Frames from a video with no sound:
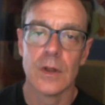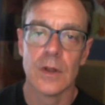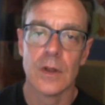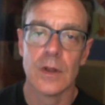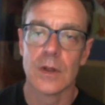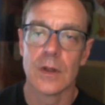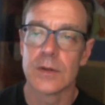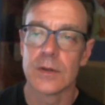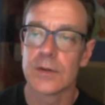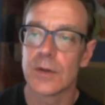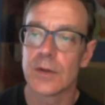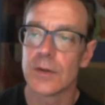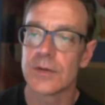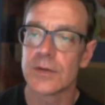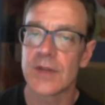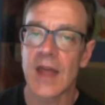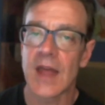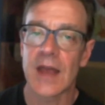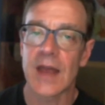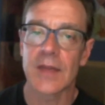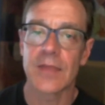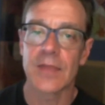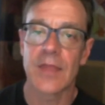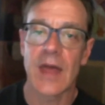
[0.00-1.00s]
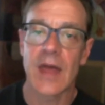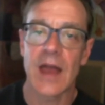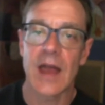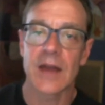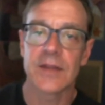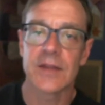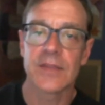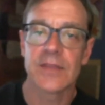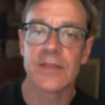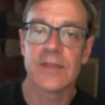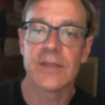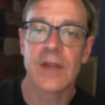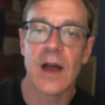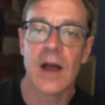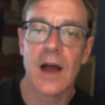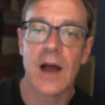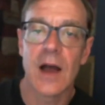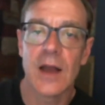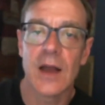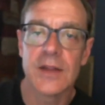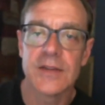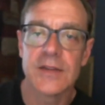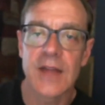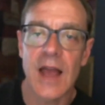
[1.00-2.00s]
So that
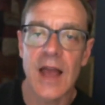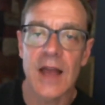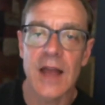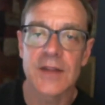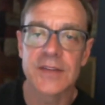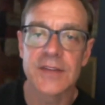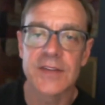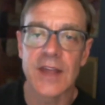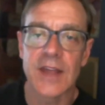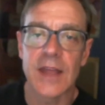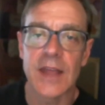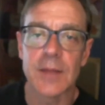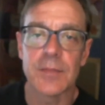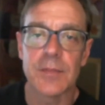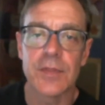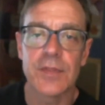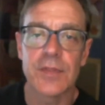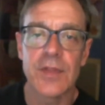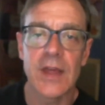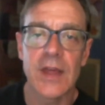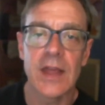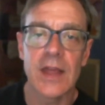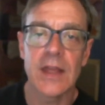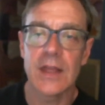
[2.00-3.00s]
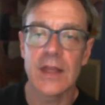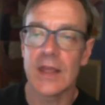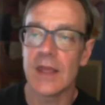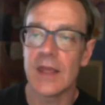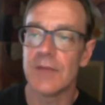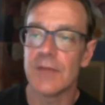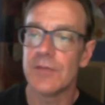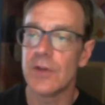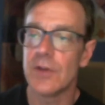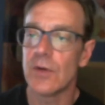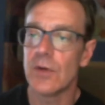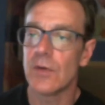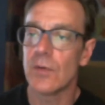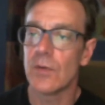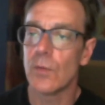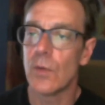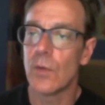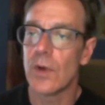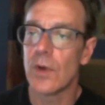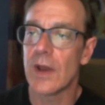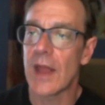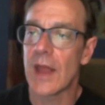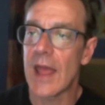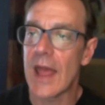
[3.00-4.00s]
exact same thing, if you
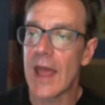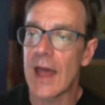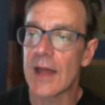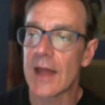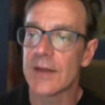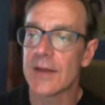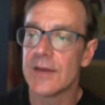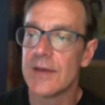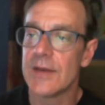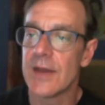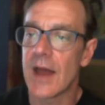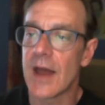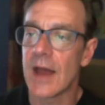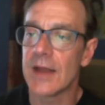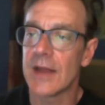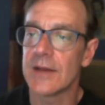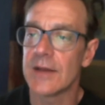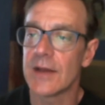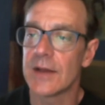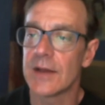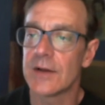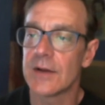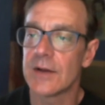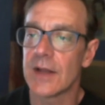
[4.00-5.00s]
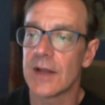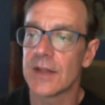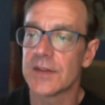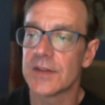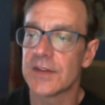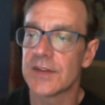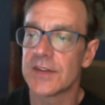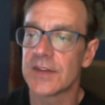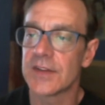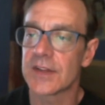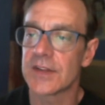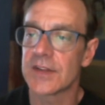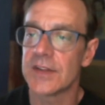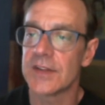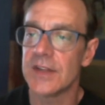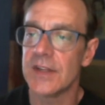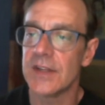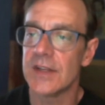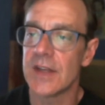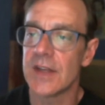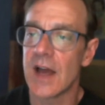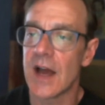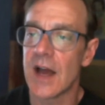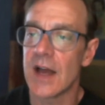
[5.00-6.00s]
would have
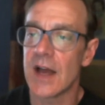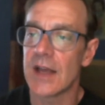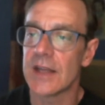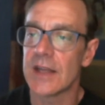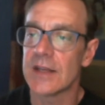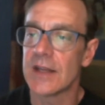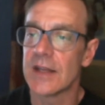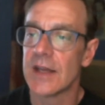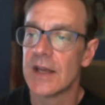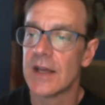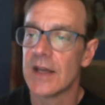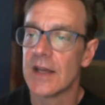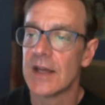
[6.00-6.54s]
969